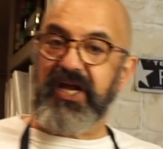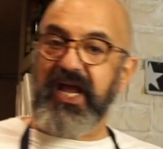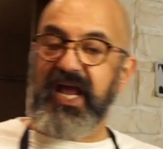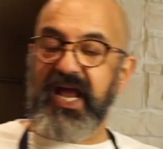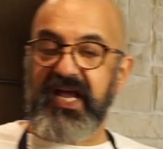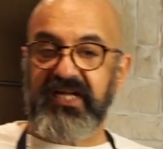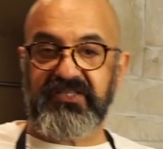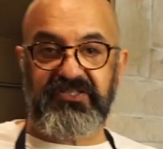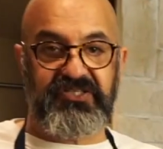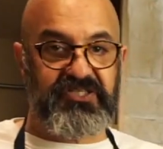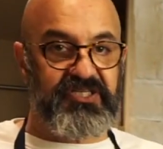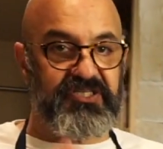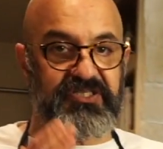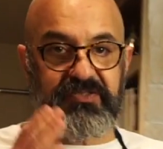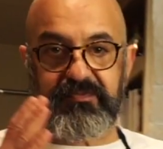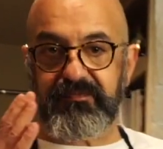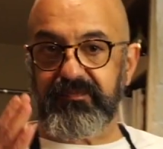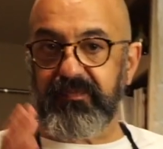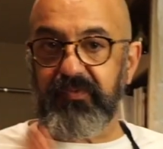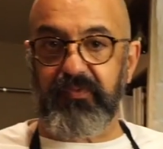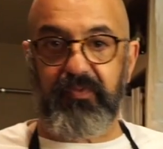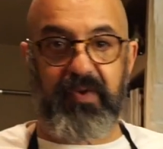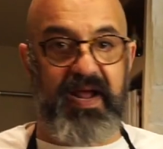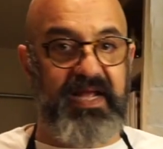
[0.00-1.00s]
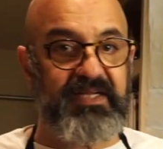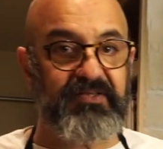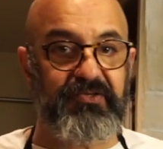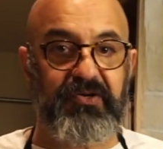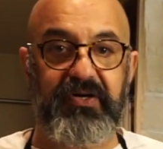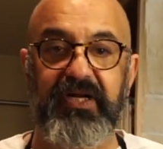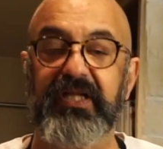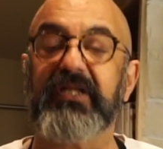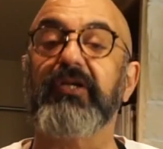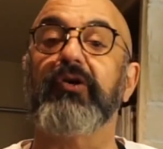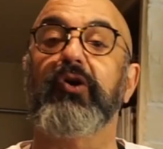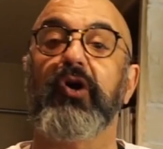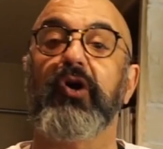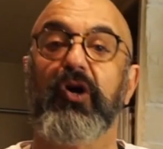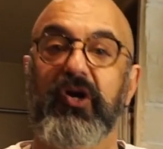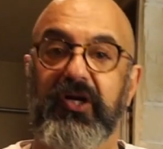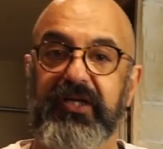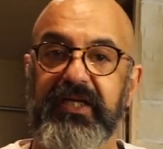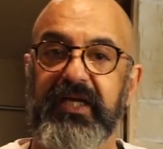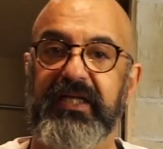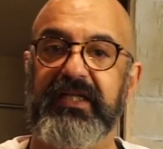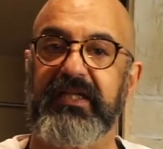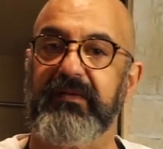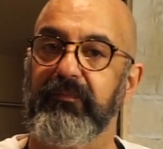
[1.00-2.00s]
and just render it, cook
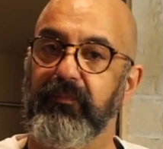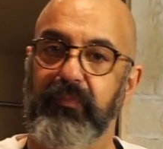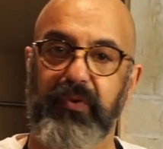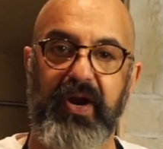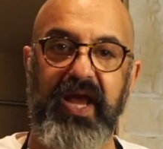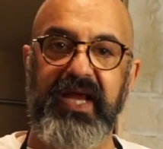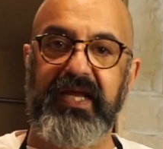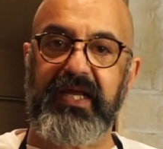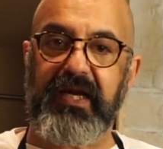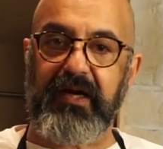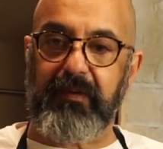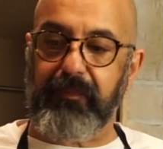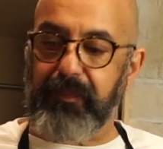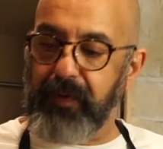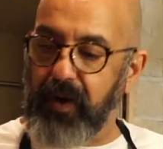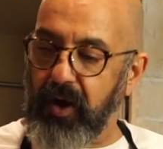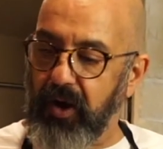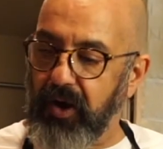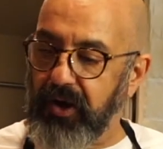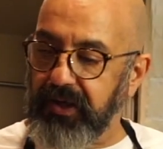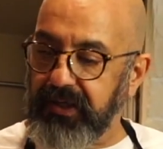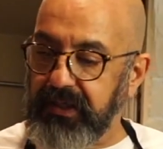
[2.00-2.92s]
it, and break it apart.